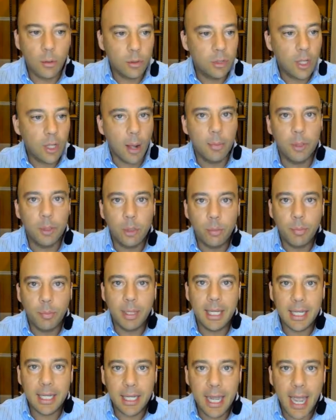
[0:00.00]

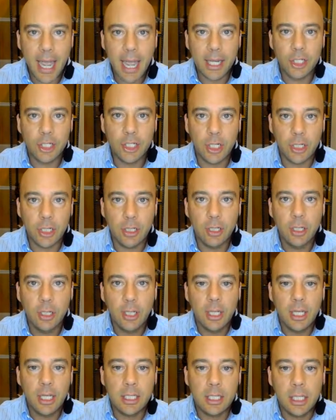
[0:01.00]
WP Engine
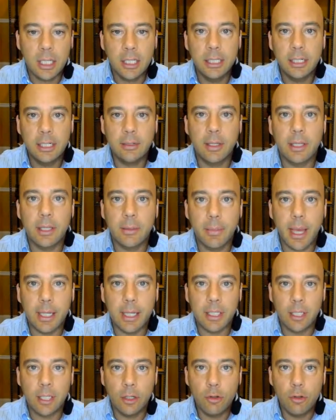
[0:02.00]
is clearly the best.